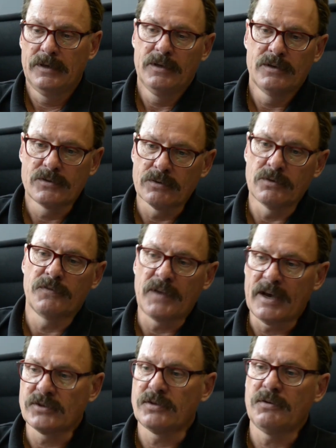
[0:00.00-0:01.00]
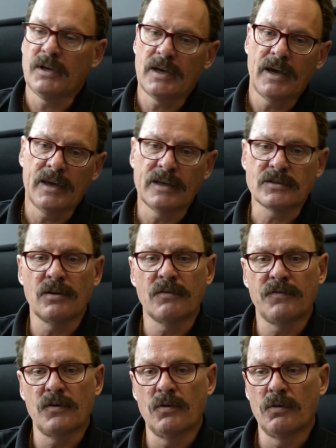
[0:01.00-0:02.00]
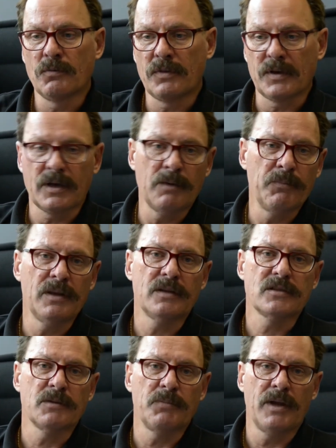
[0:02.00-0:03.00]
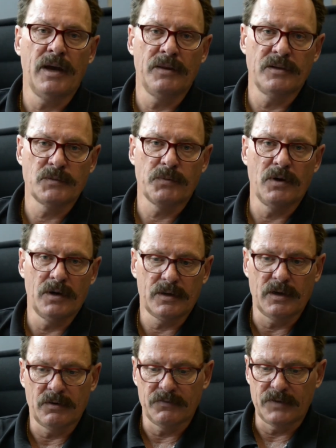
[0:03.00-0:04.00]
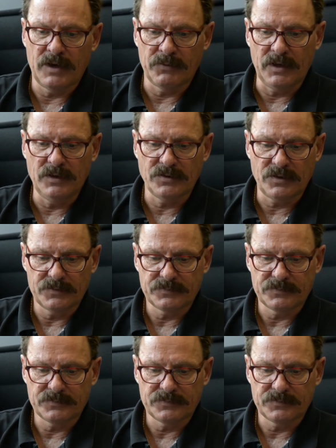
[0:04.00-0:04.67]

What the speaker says: So the flash tuning guy gets on the phone with the company that's supplying this product out of down east,